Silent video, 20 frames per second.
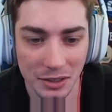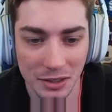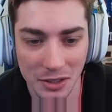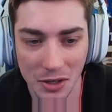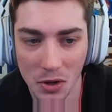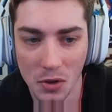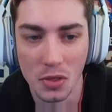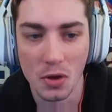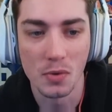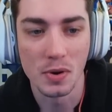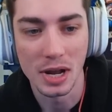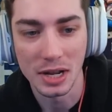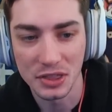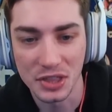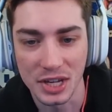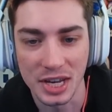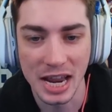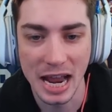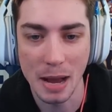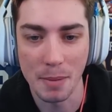although not
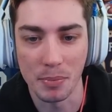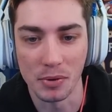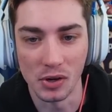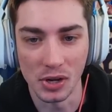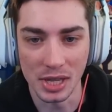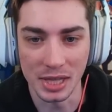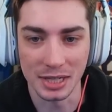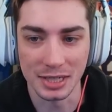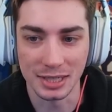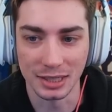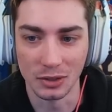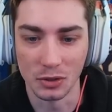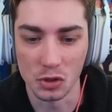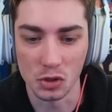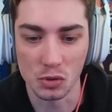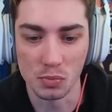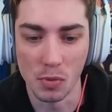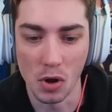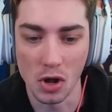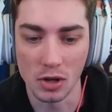the capital. I think it's a little
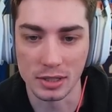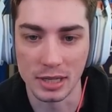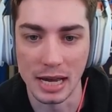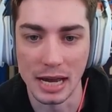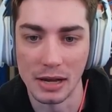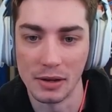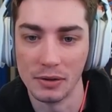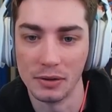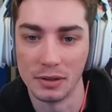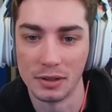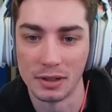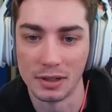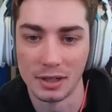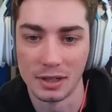small town.